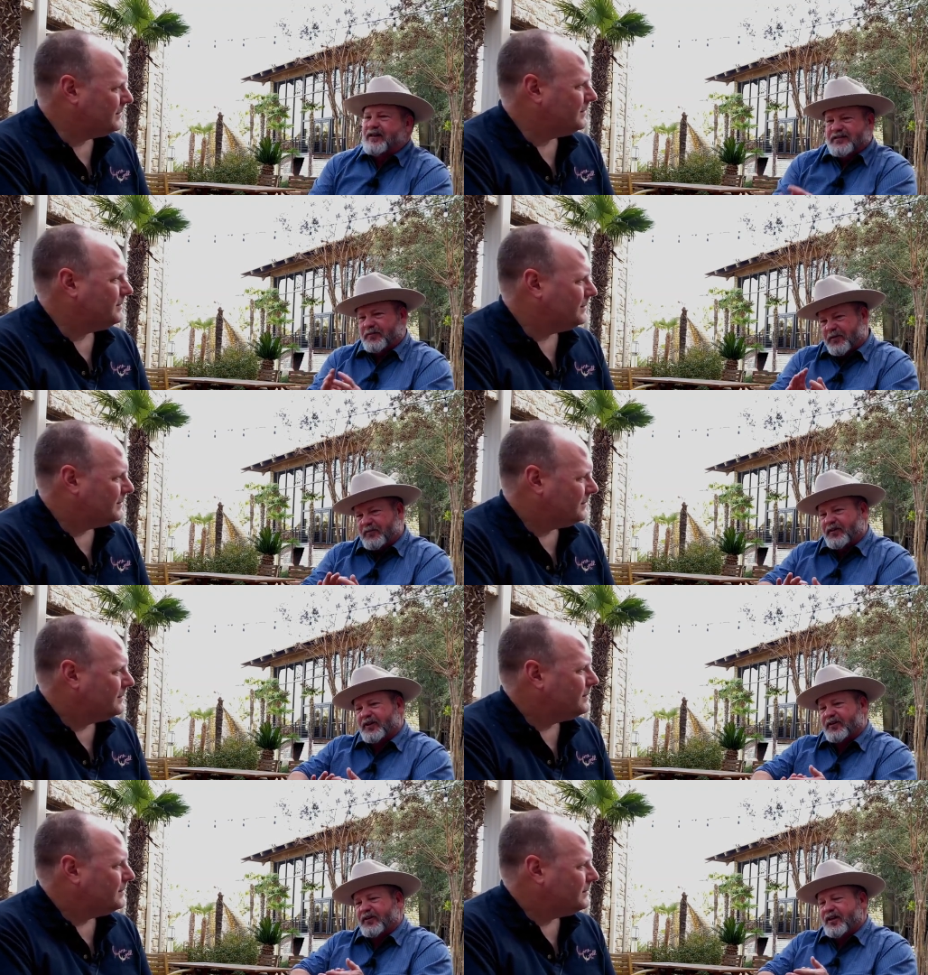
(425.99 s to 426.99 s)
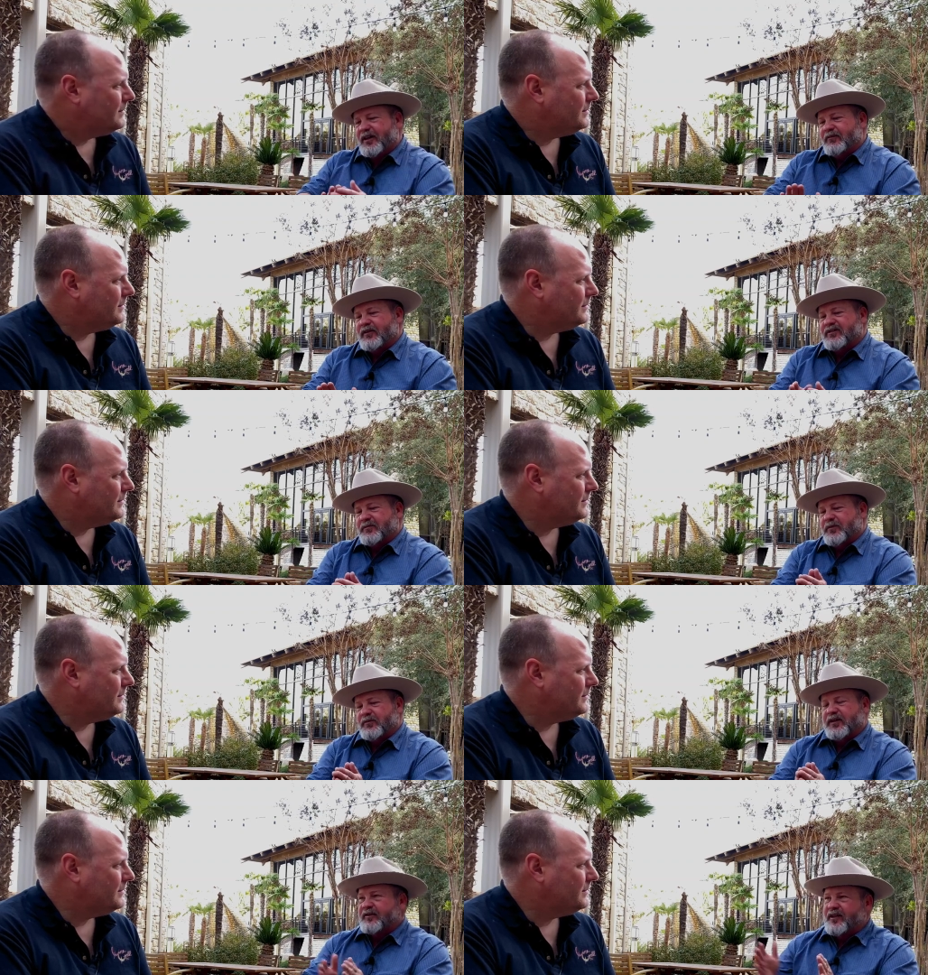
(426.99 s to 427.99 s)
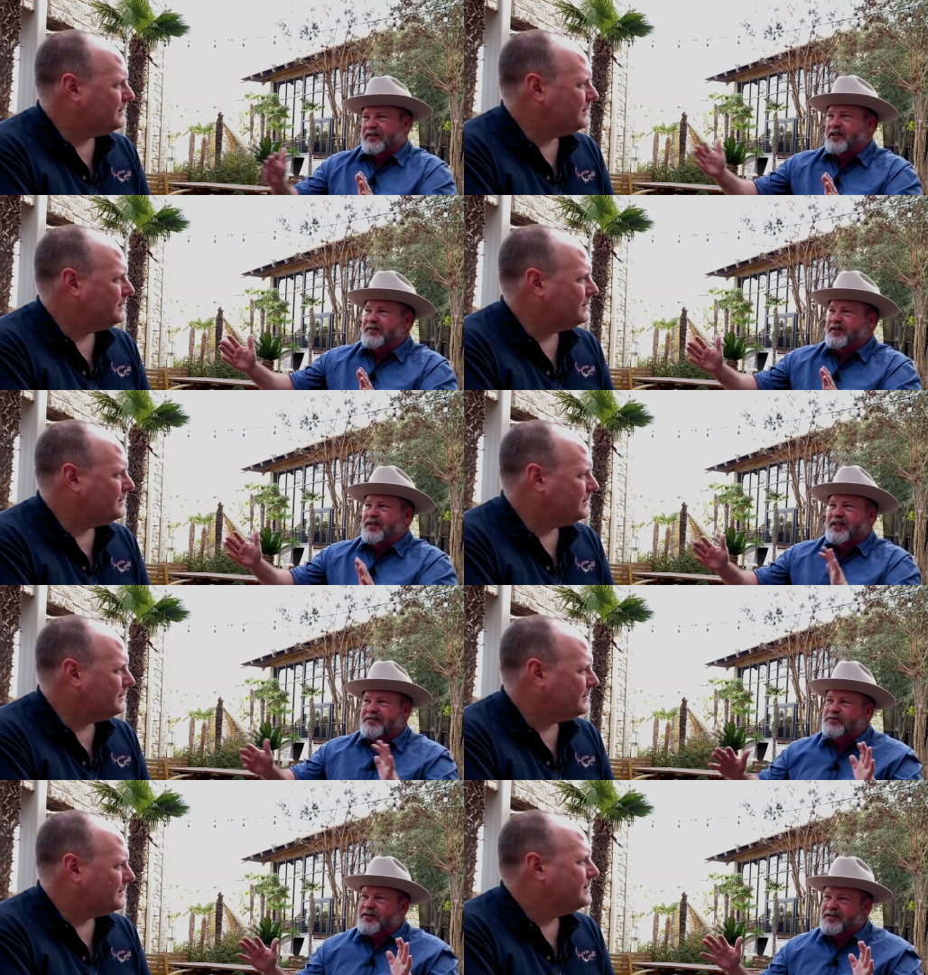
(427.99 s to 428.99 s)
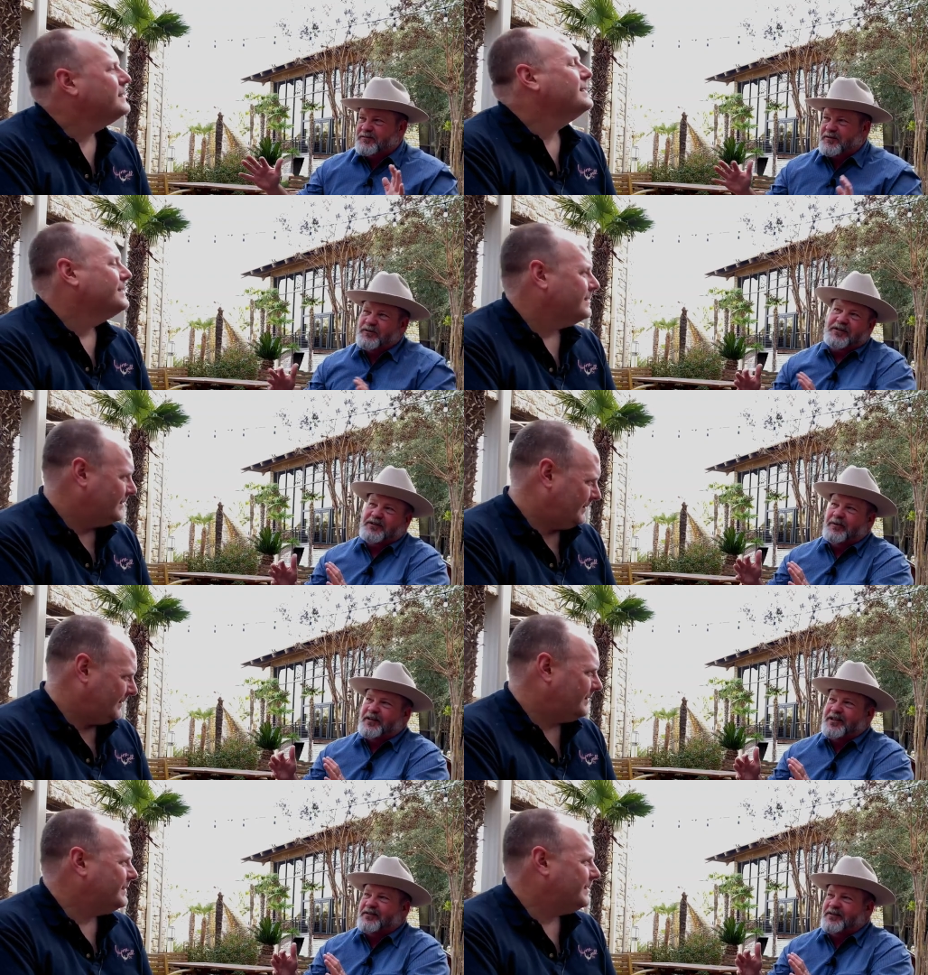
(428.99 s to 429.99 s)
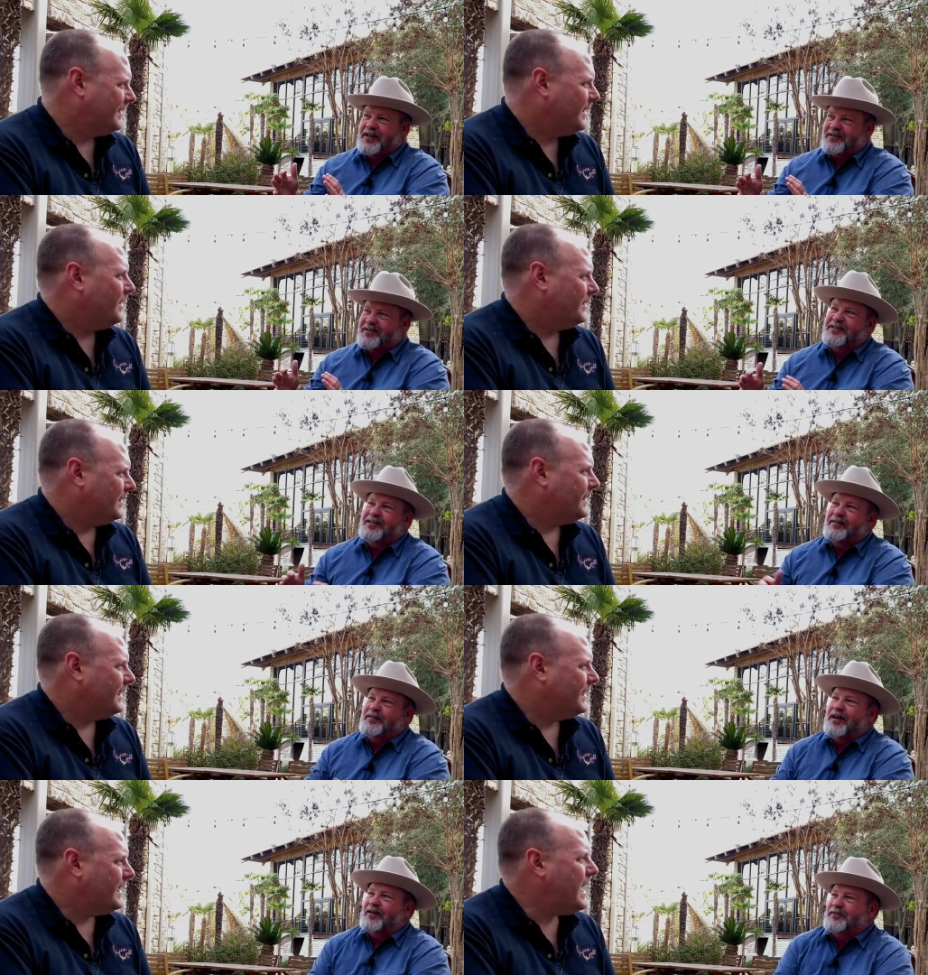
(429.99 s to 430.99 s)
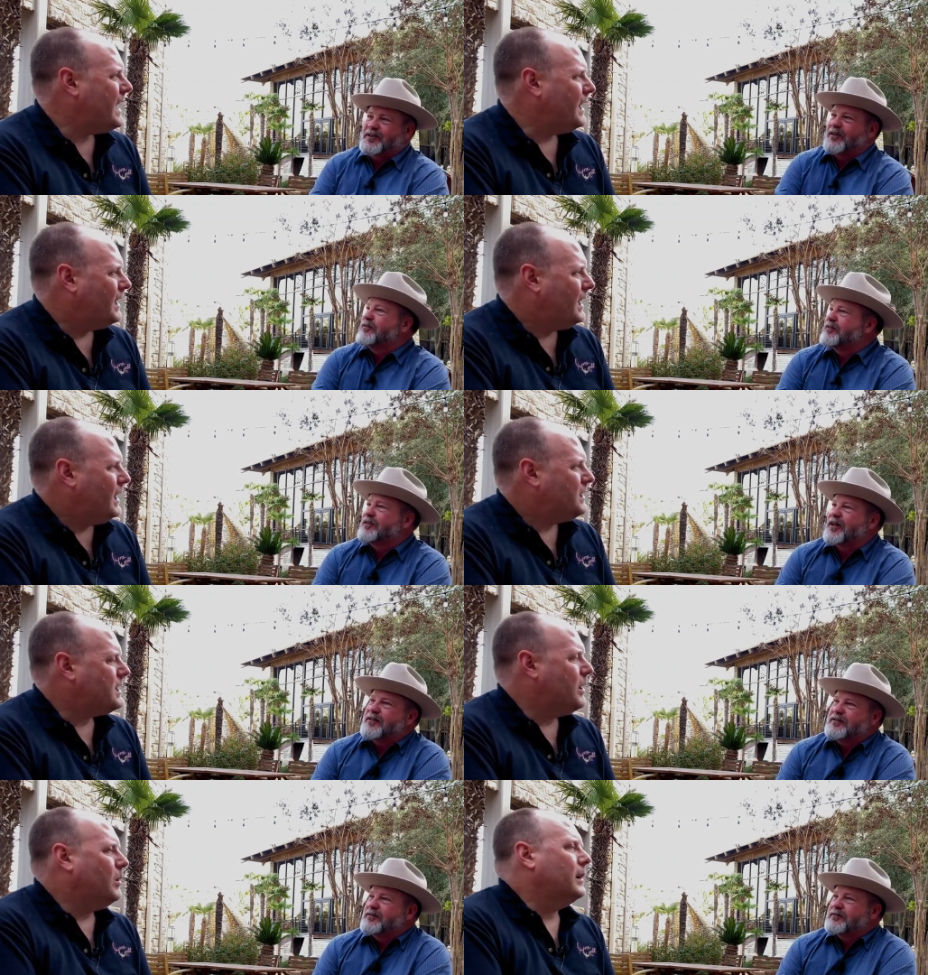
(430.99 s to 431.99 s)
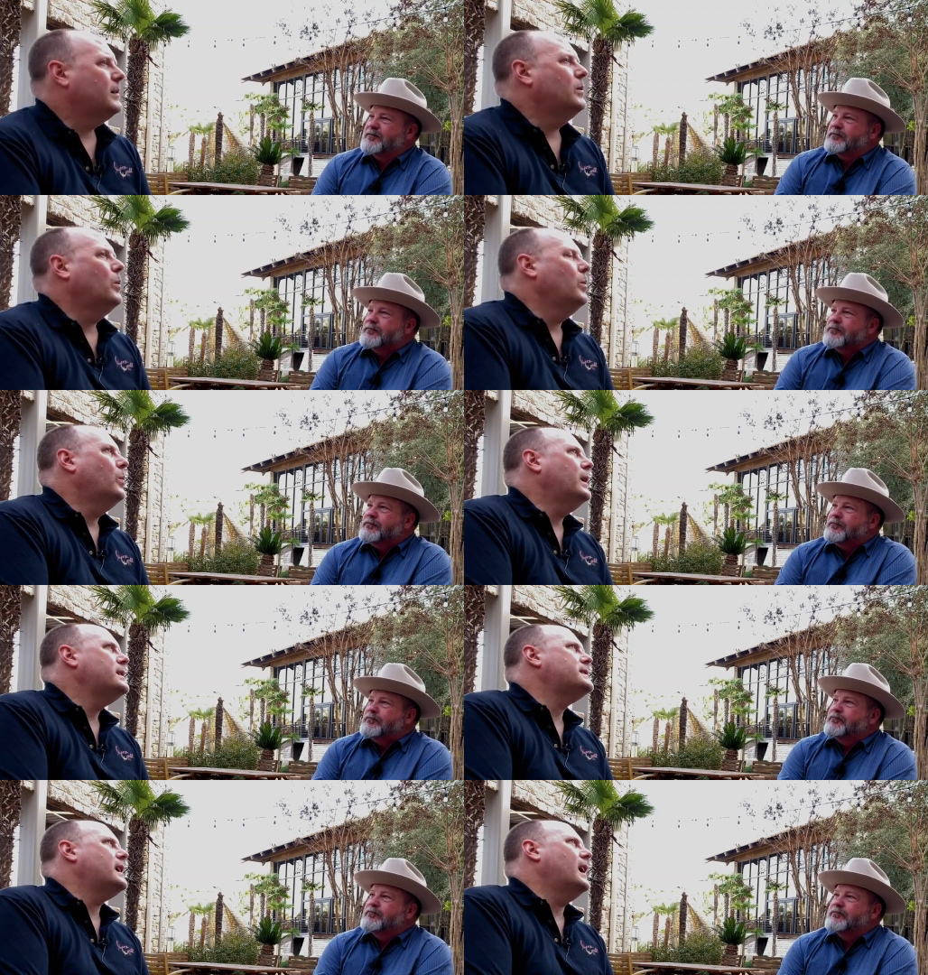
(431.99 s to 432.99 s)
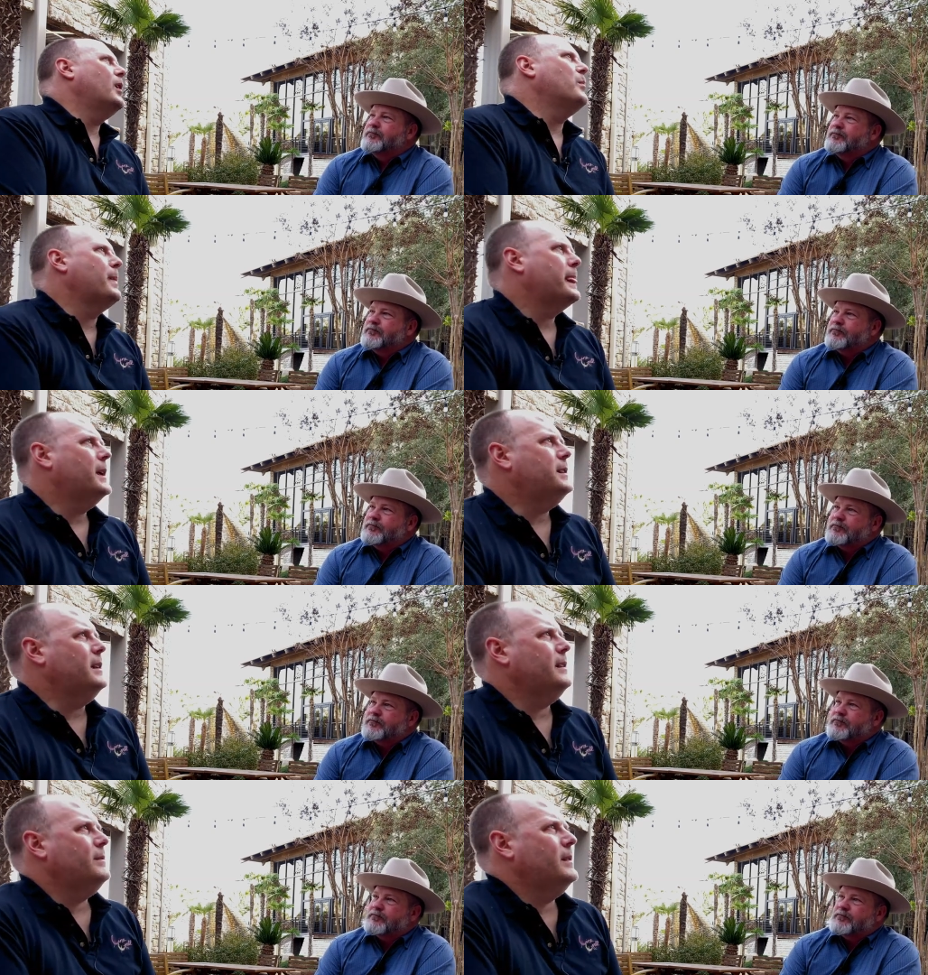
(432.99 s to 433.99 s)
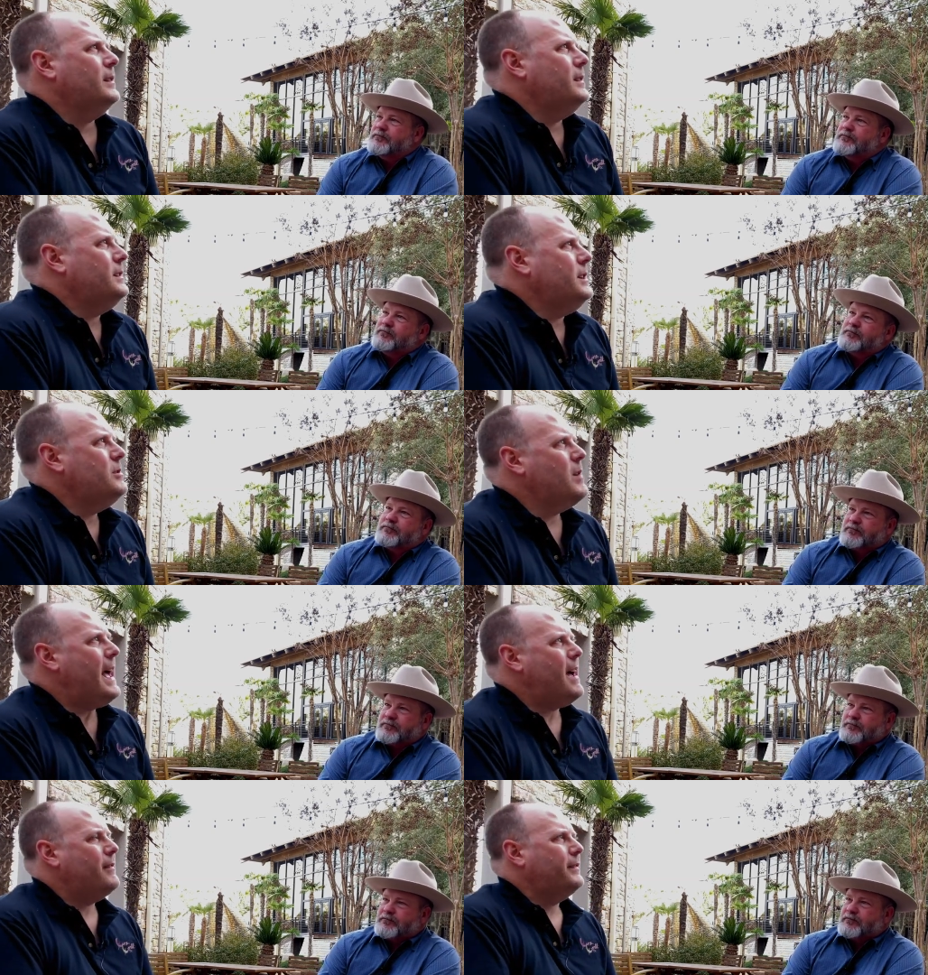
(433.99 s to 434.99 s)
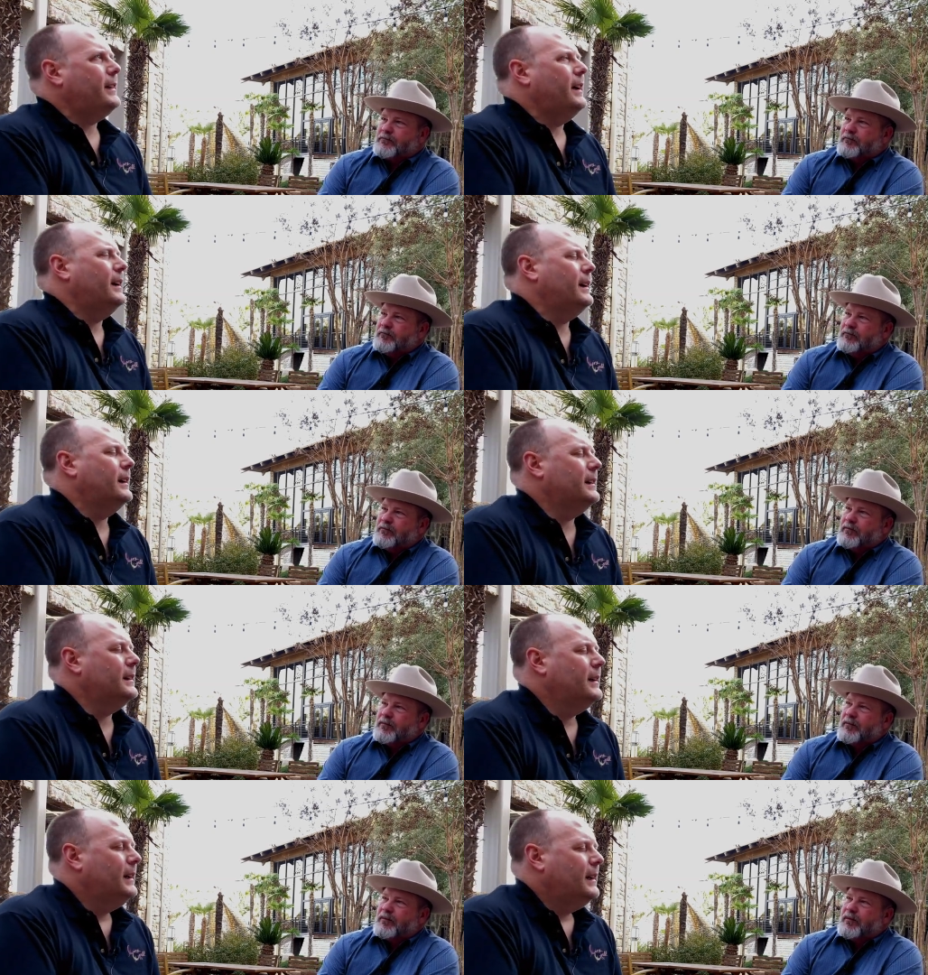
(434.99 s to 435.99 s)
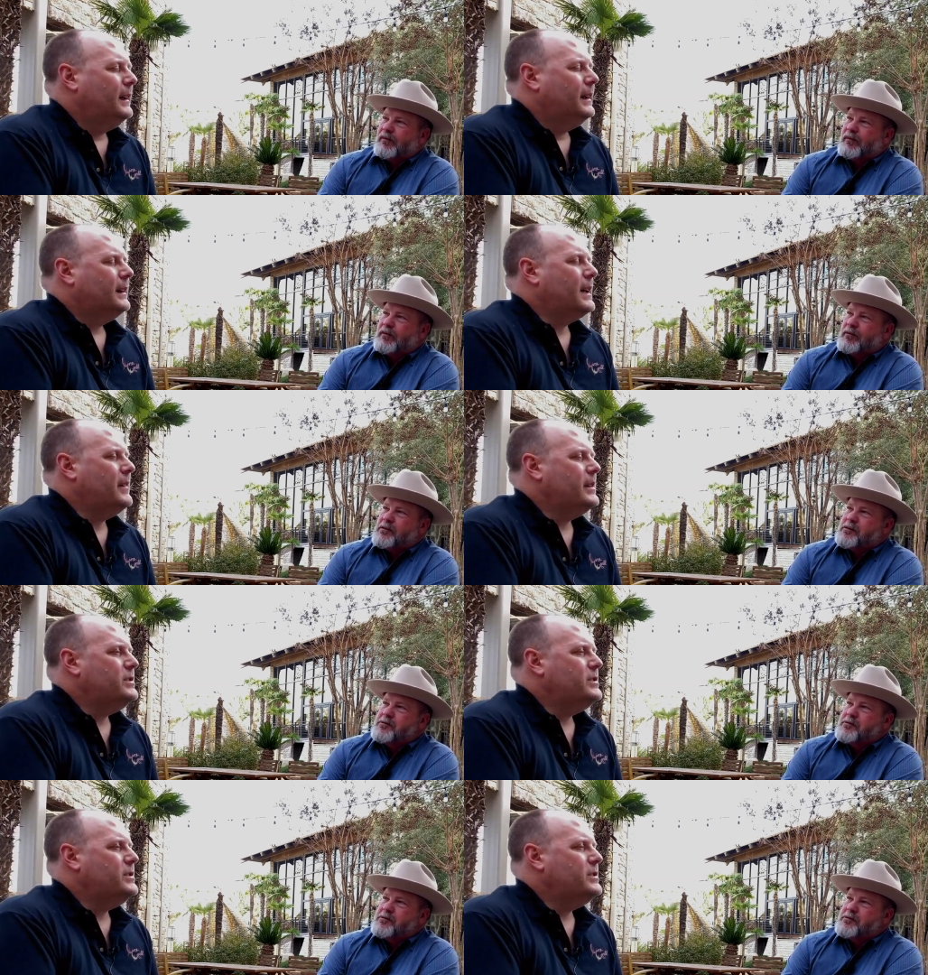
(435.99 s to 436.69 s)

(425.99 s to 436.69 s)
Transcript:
Speaker 1: got some people that are we got some people that are kind of leaving the nest, and we got some people that are coming into the nest at the same time. Yeah. So, yeah.
Speaker 2: so what is, um, do you have uh, kind of a